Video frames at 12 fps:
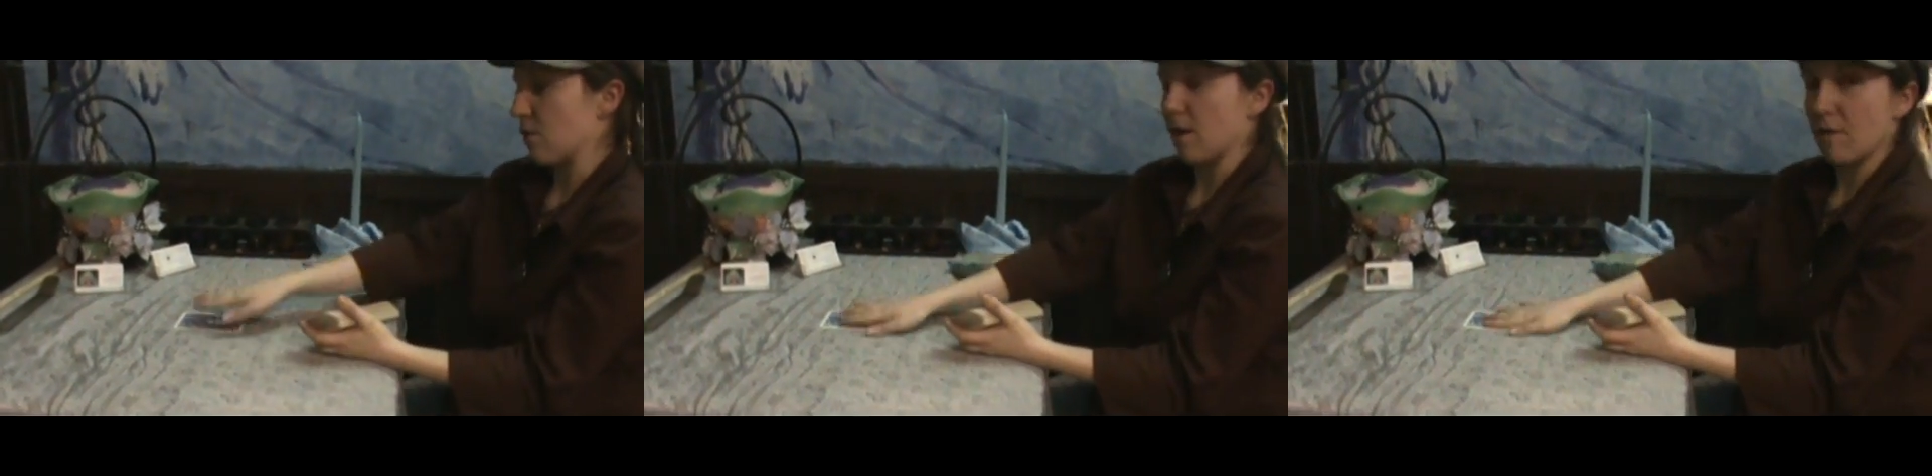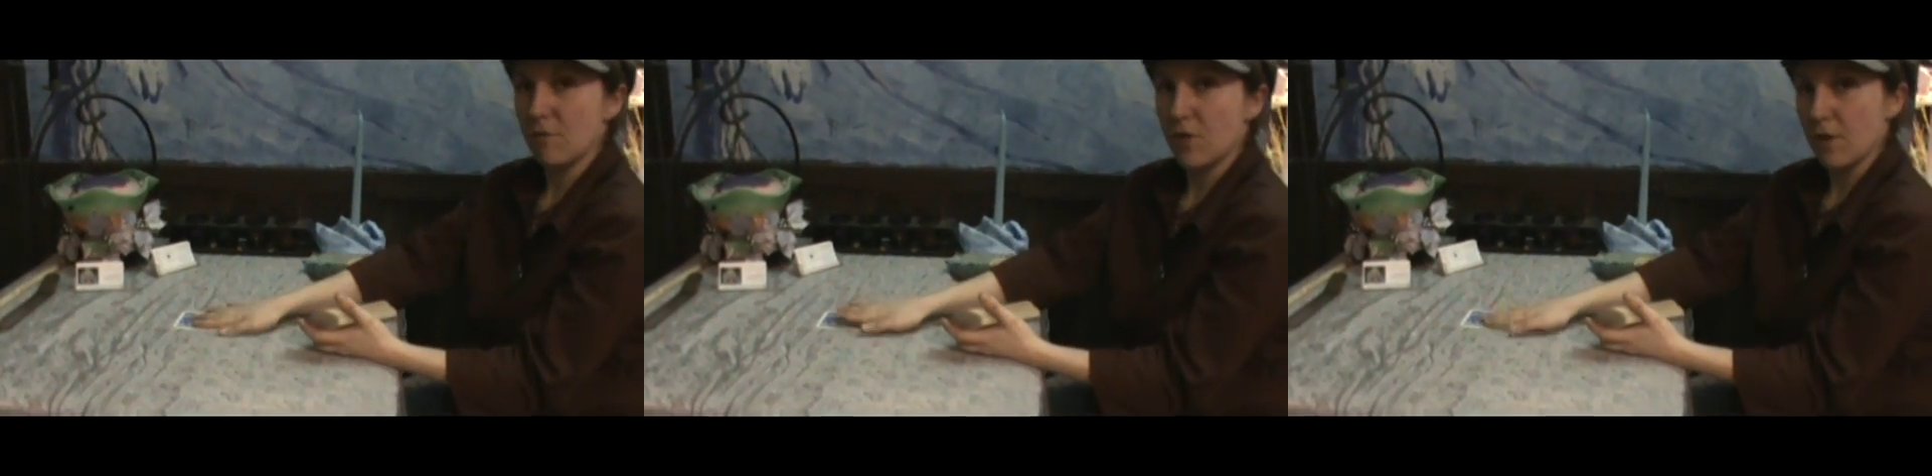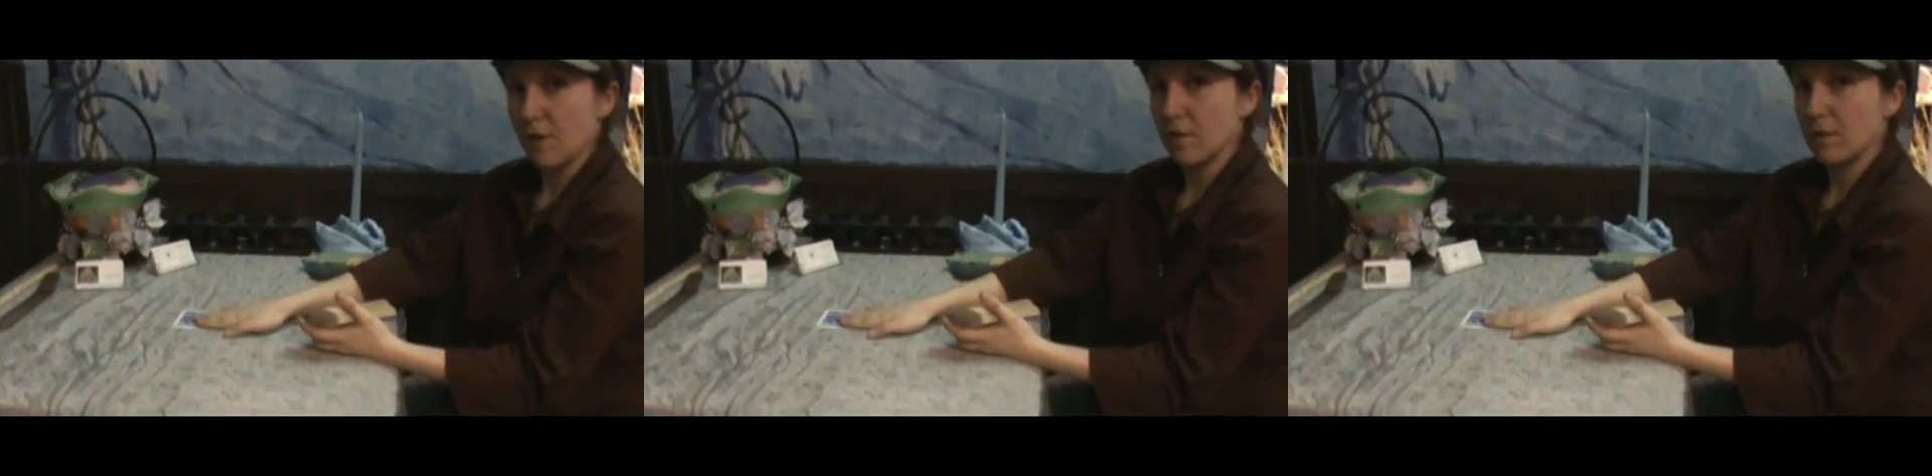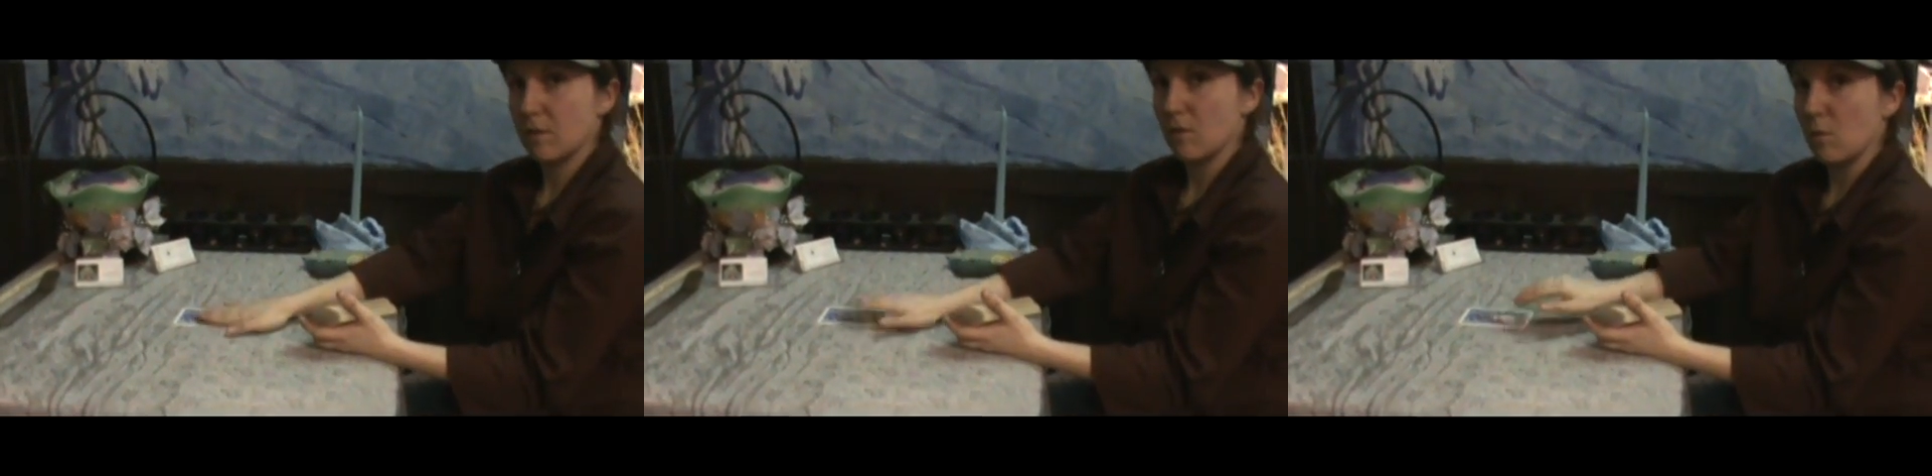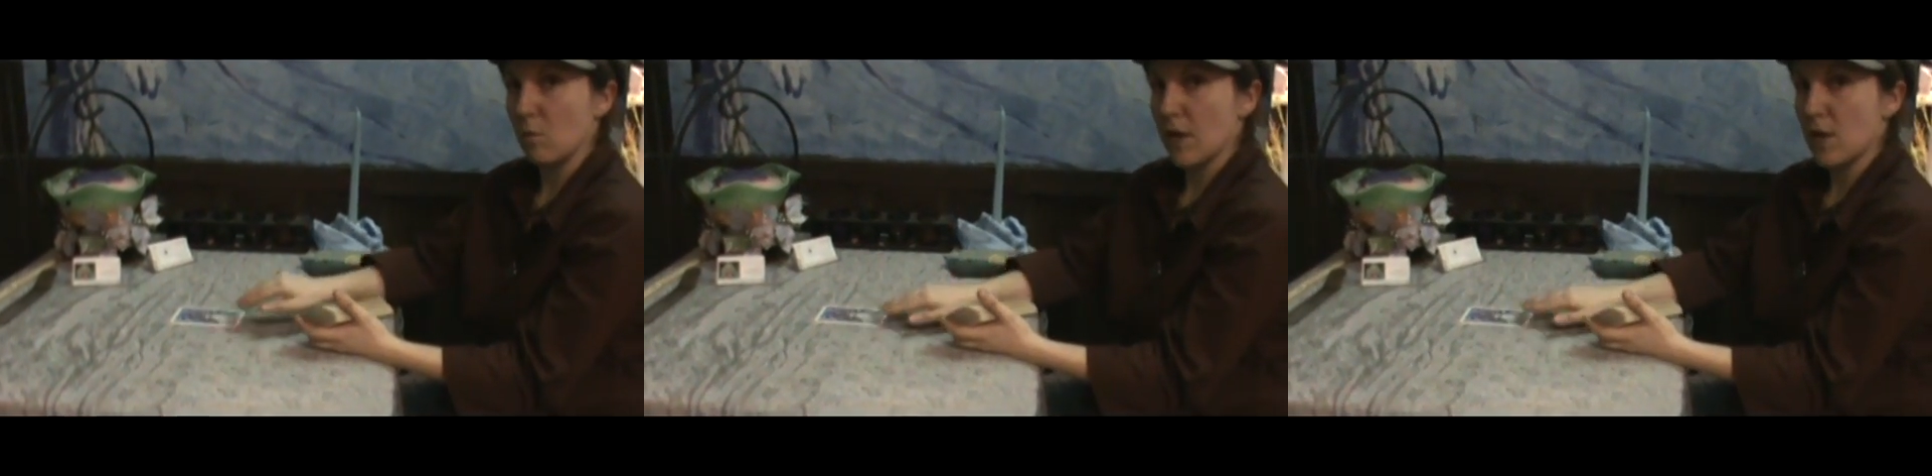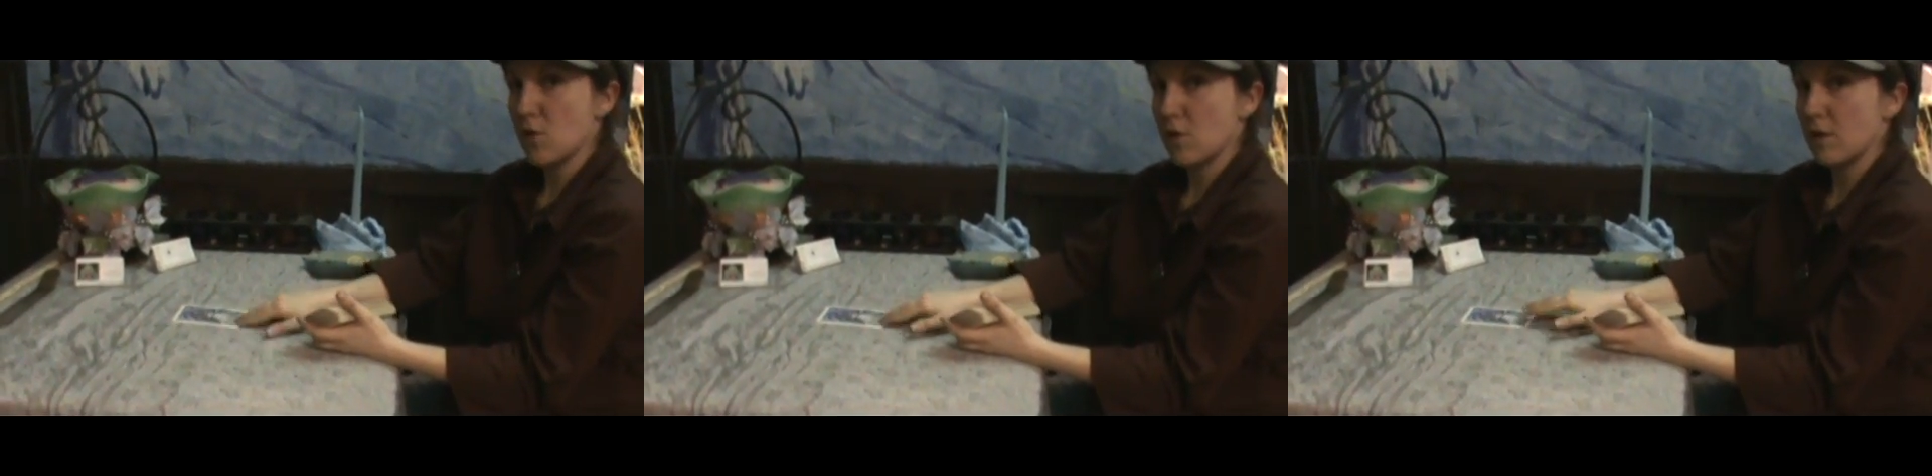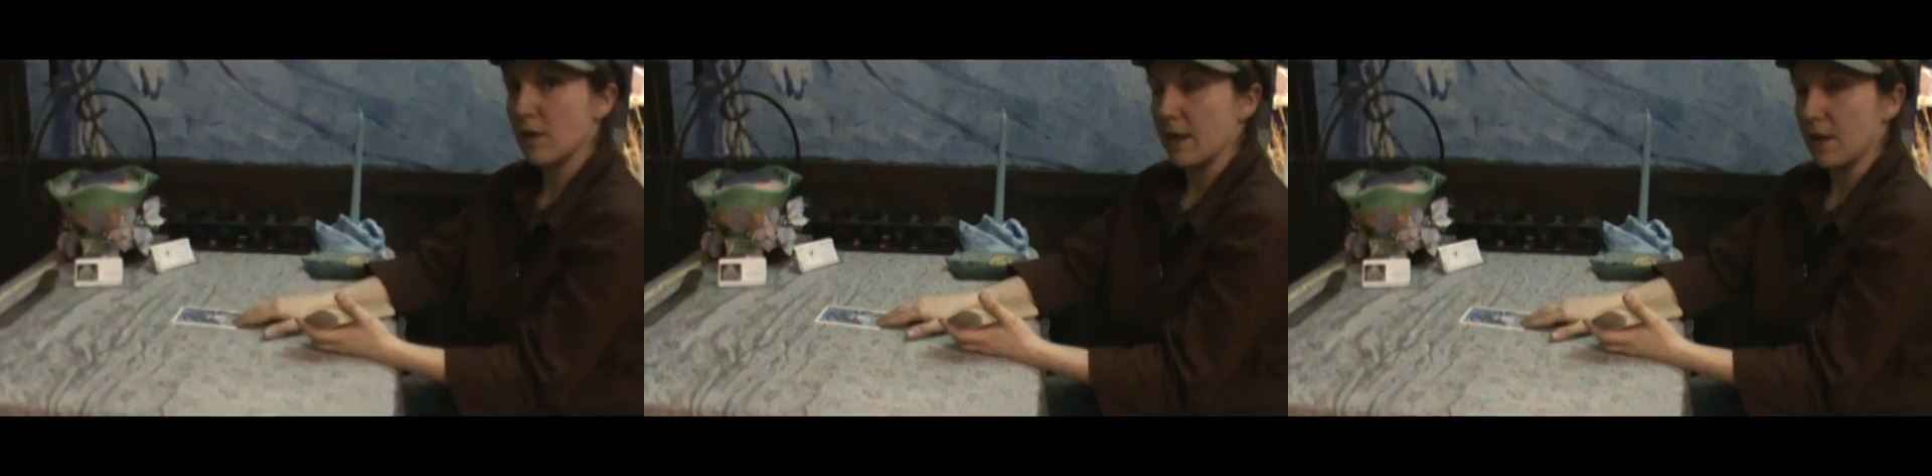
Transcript: of the wish